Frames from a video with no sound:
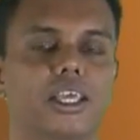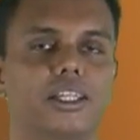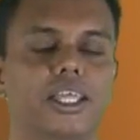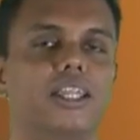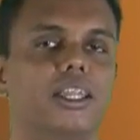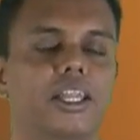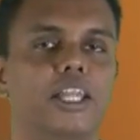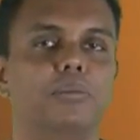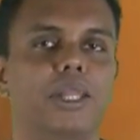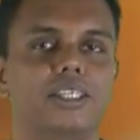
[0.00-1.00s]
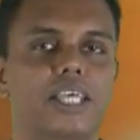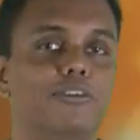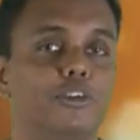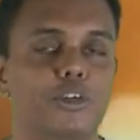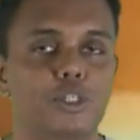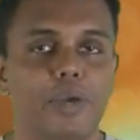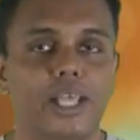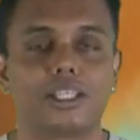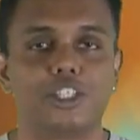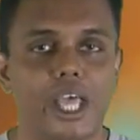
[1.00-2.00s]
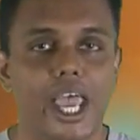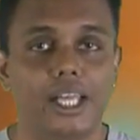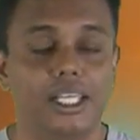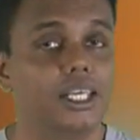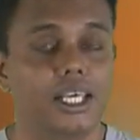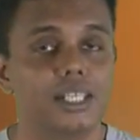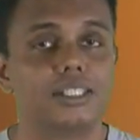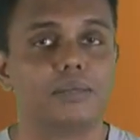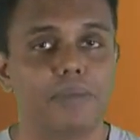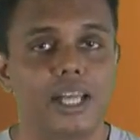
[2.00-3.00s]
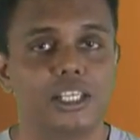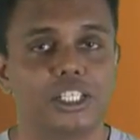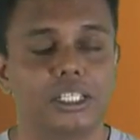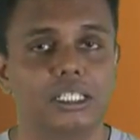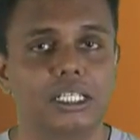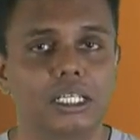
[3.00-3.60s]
at the end of the day, the players have to respect the chair and he is the manager.